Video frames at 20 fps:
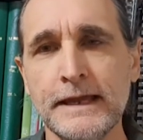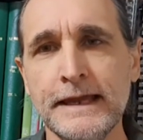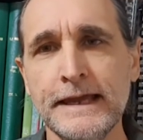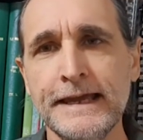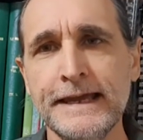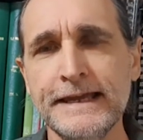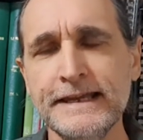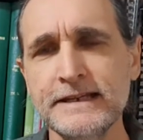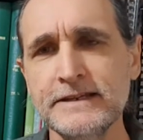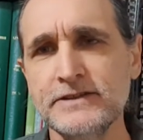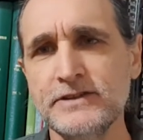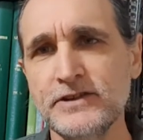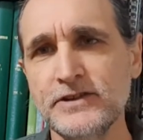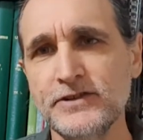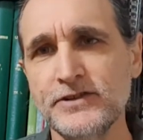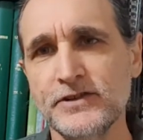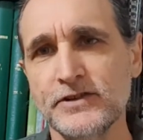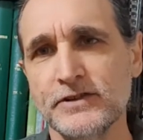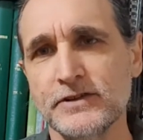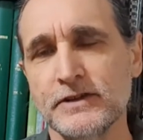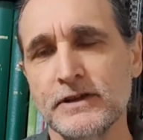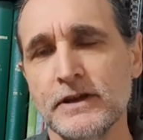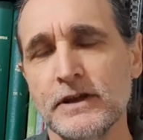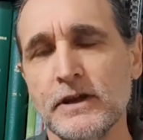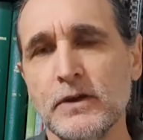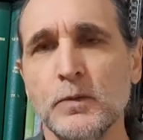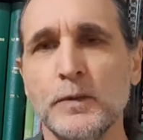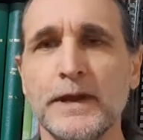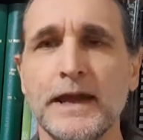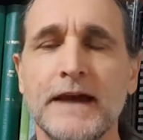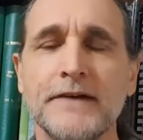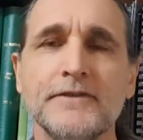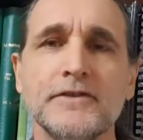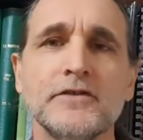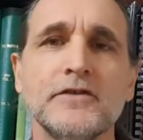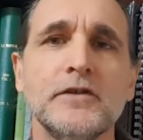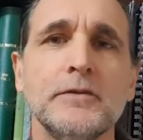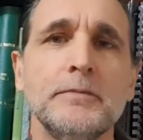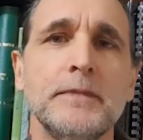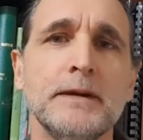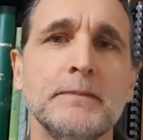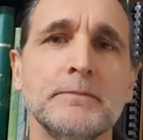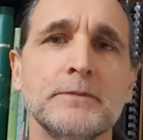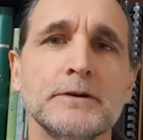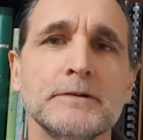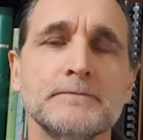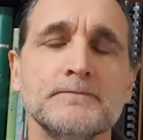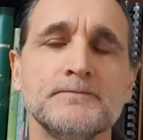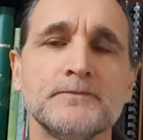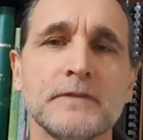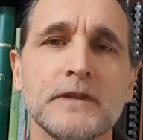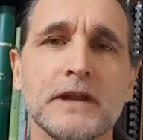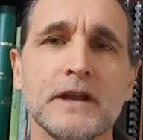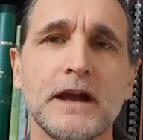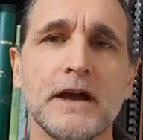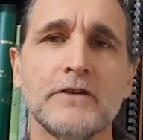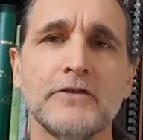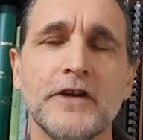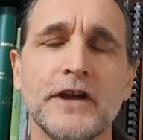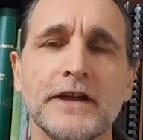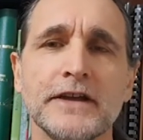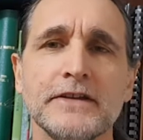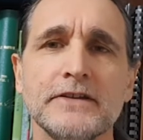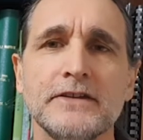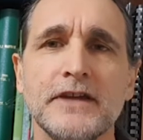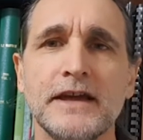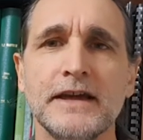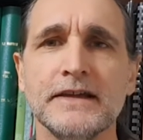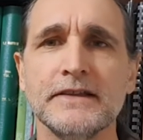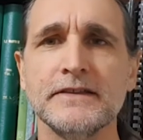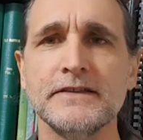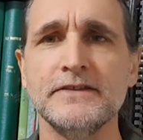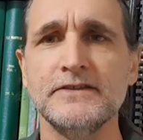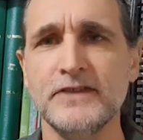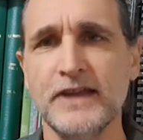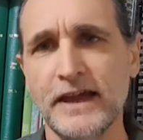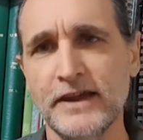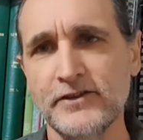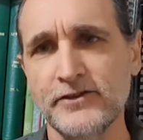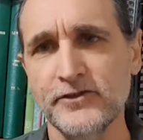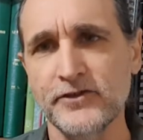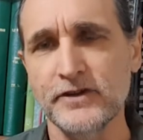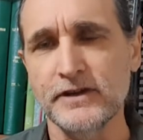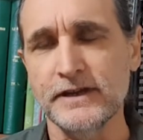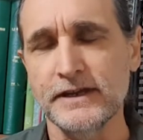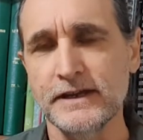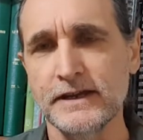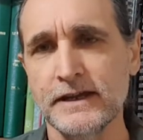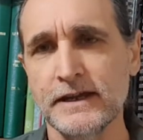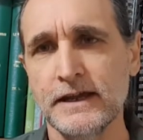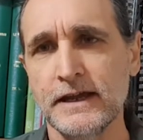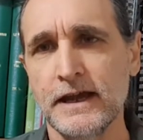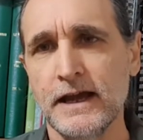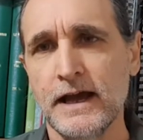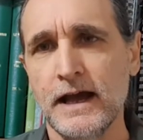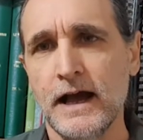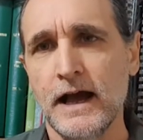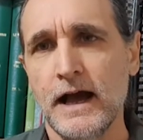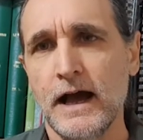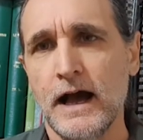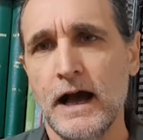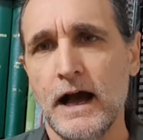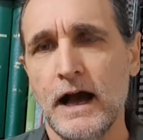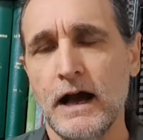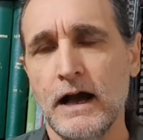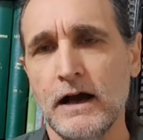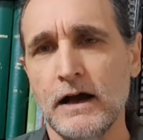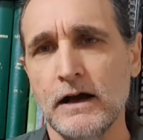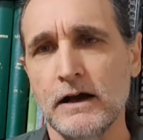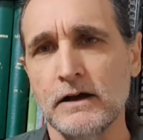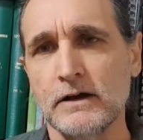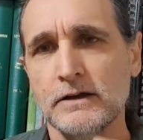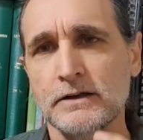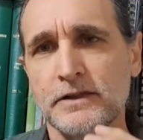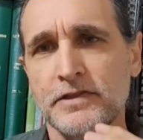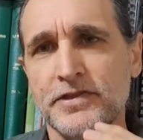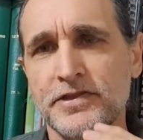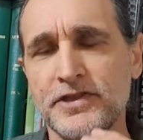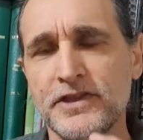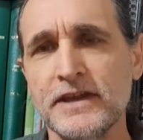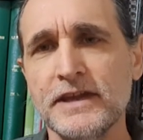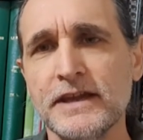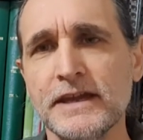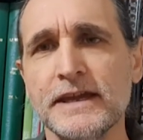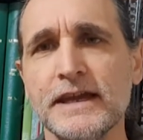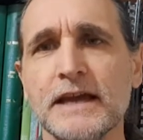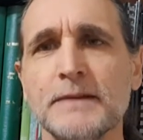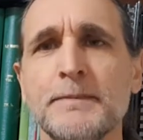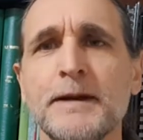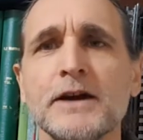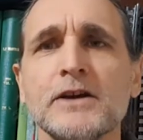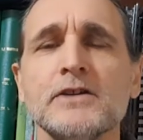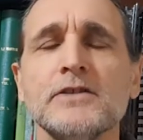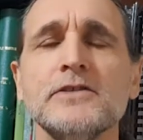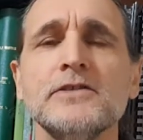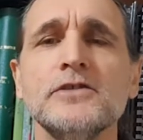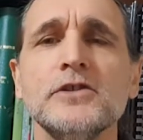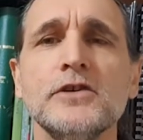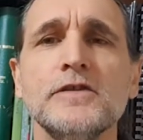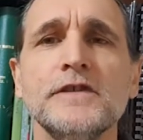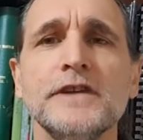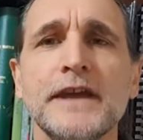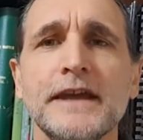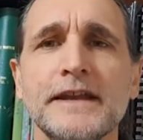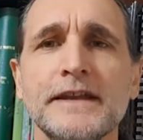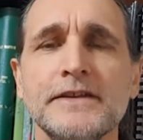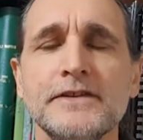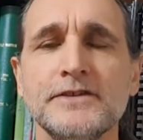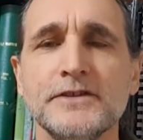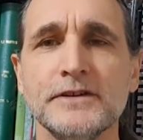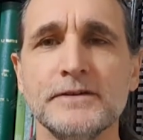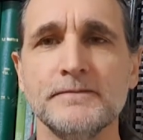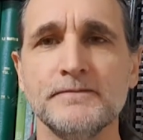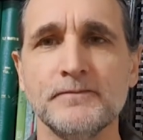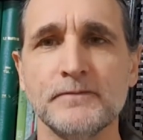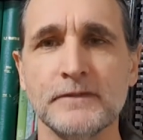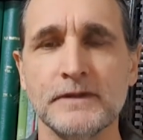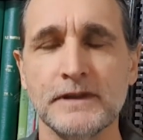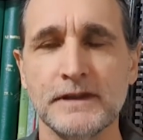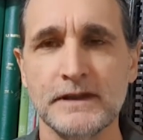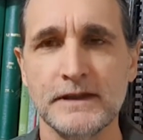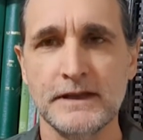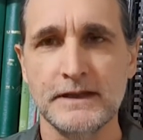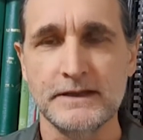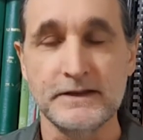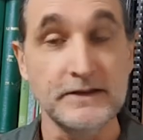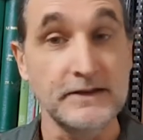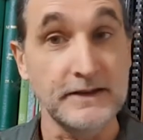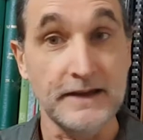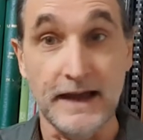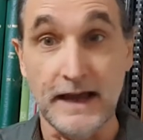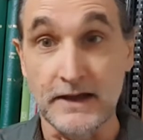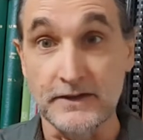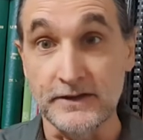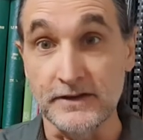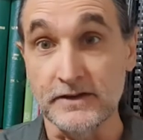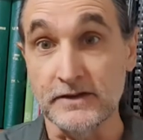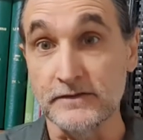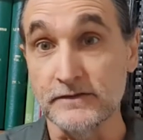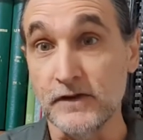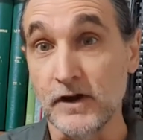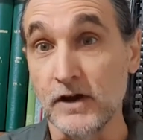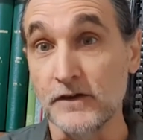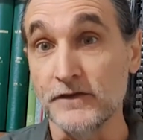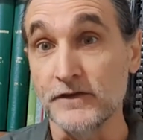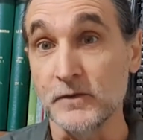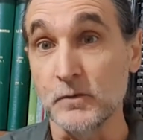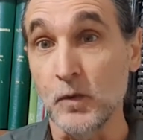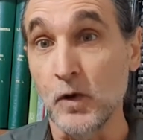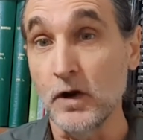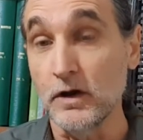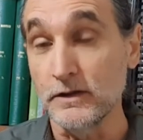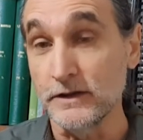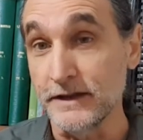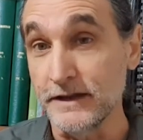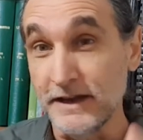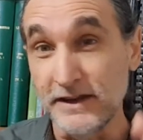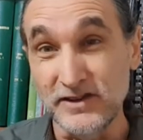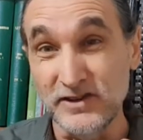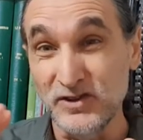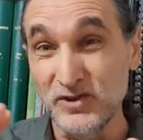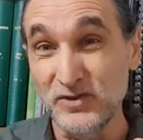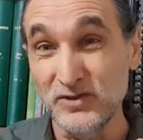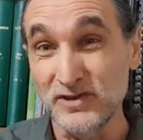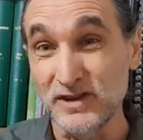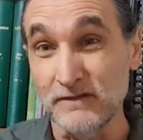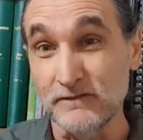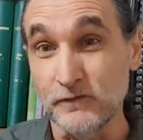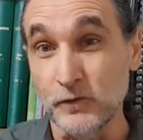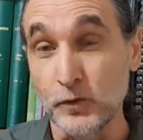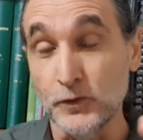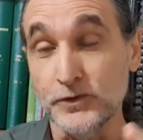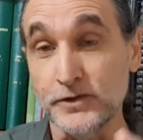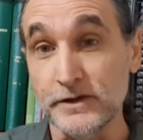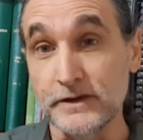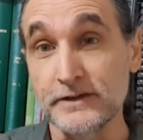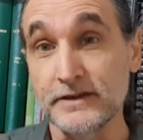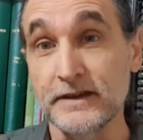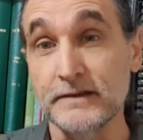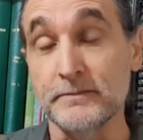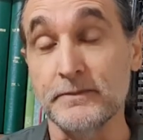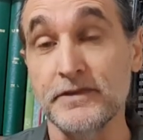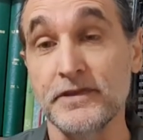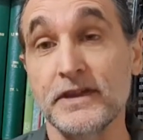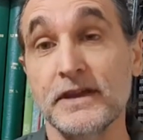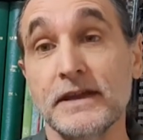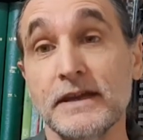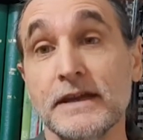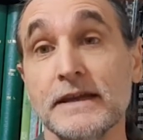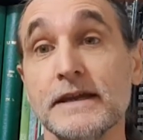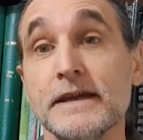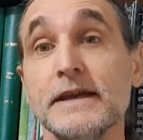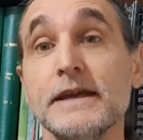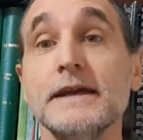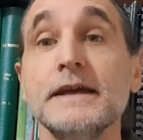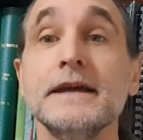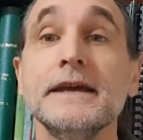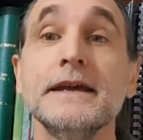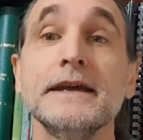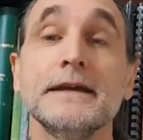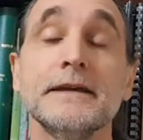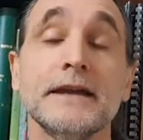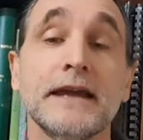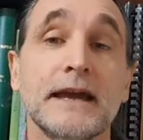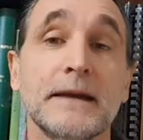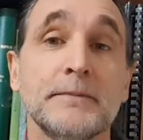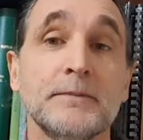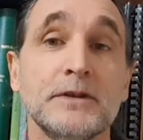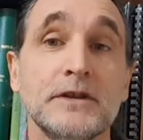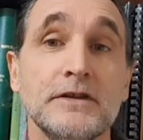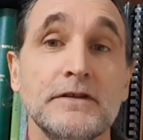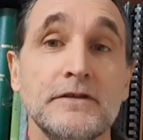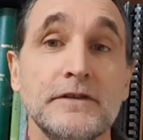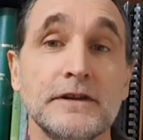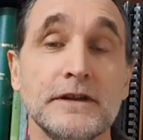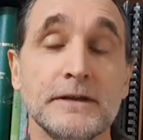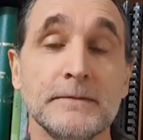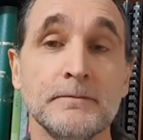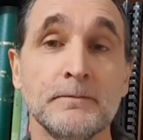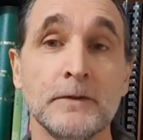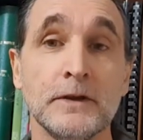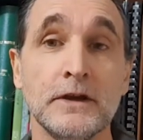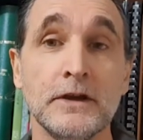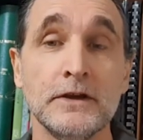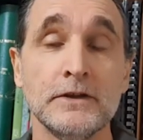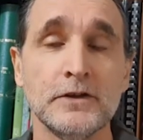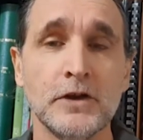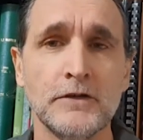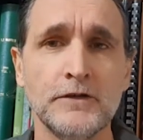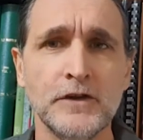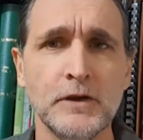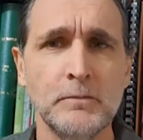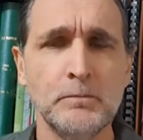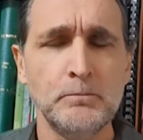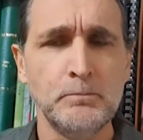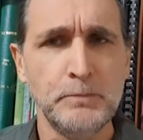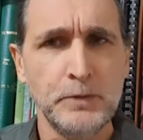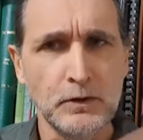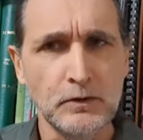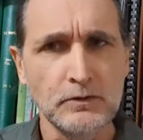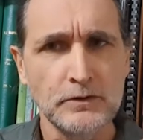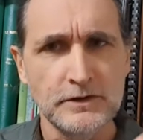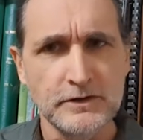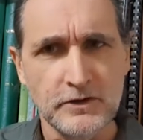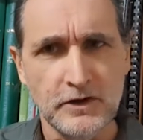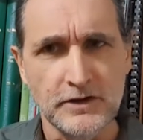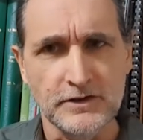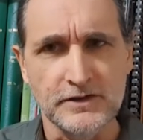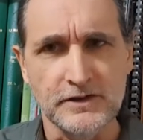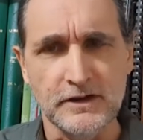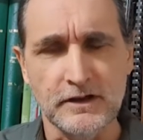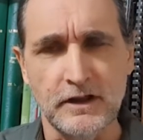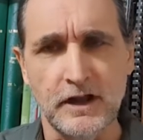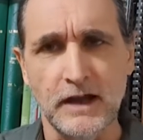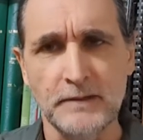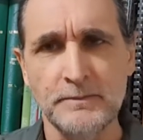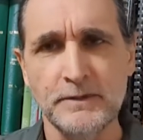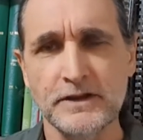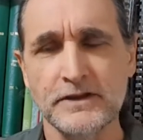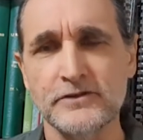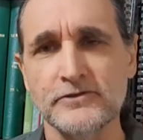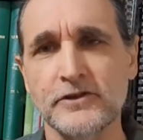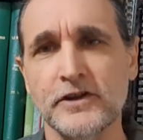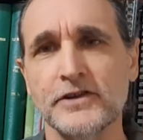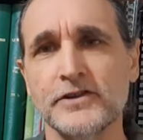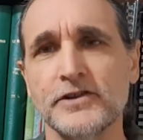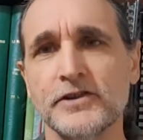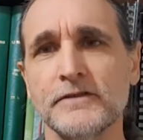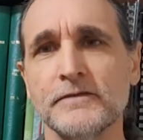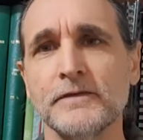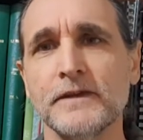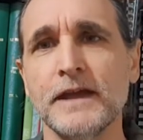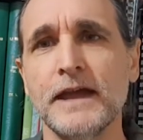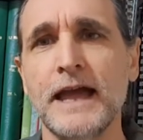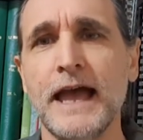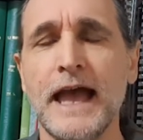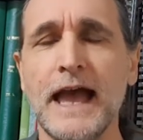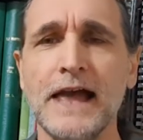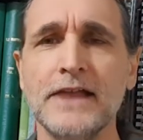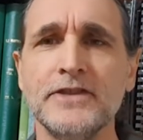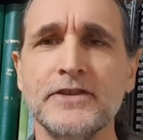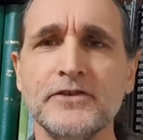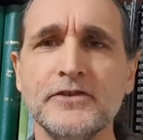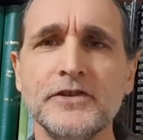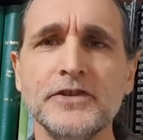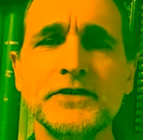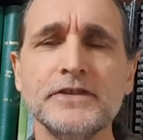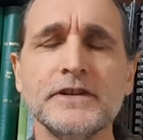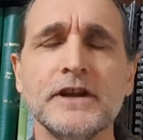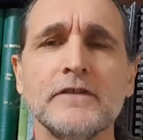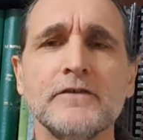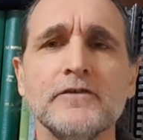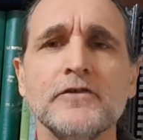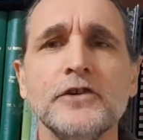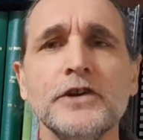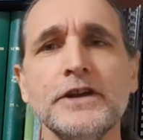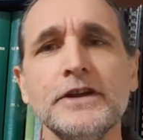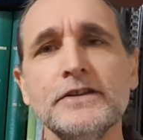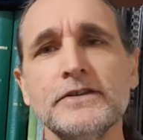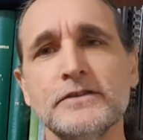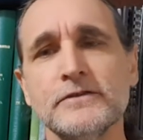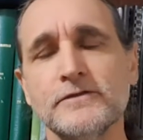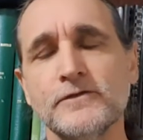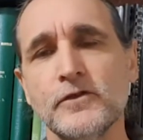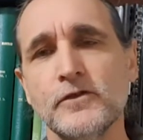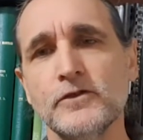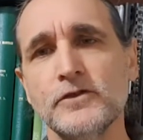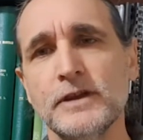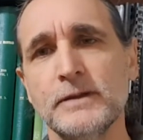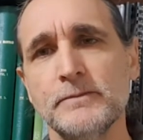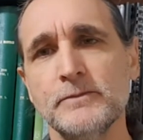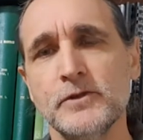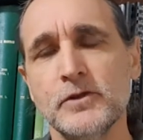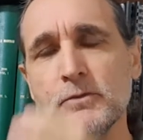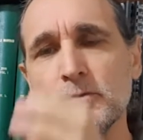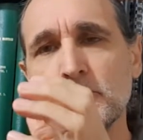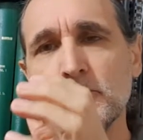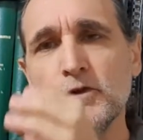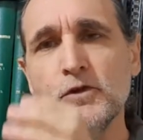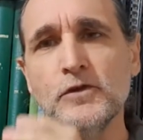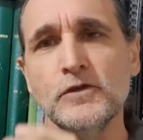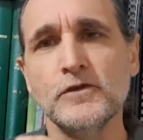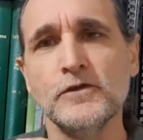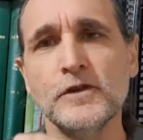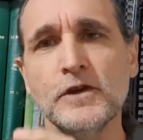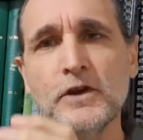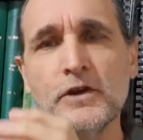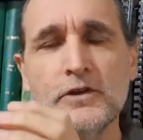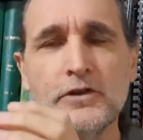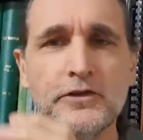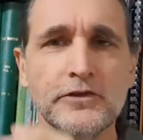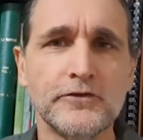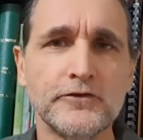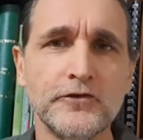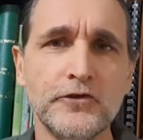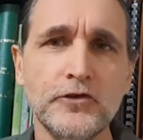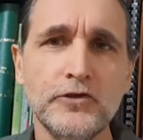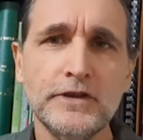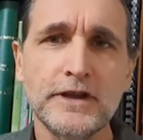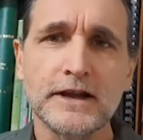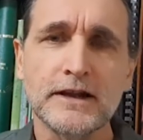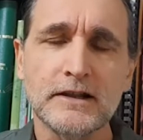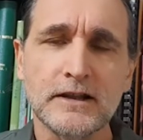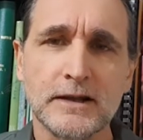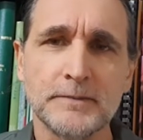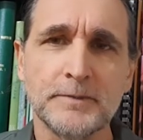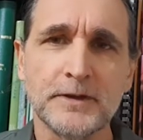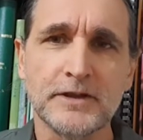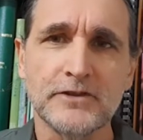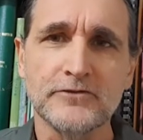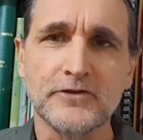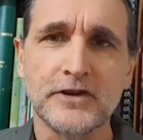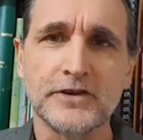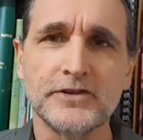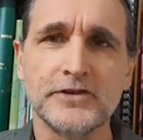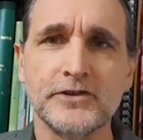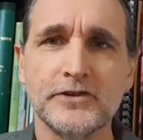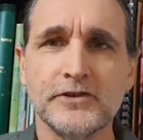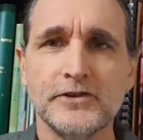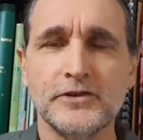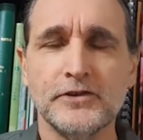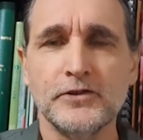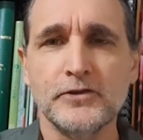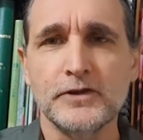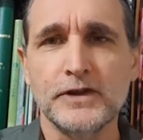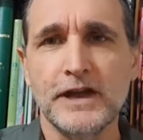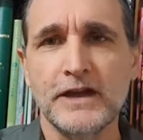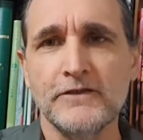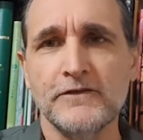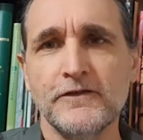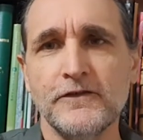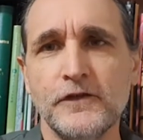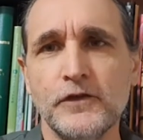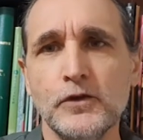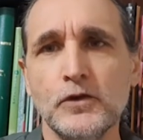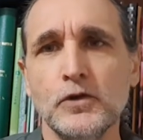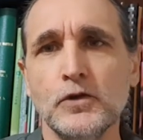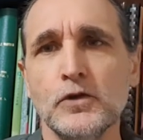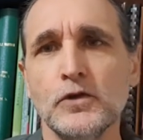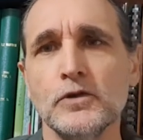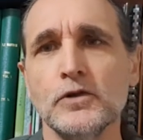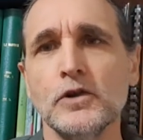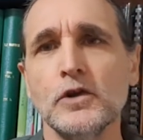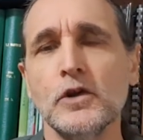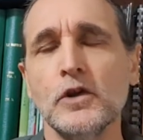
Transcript: In addition, we have to remember orangutans naturally are thinking about conserving energy. This is how they survive in the wild, and they use, unfortunately, the same thinking in captivity. So if you build a nice climbing structure and there isn't a reason for them to move through that climbing structure to get food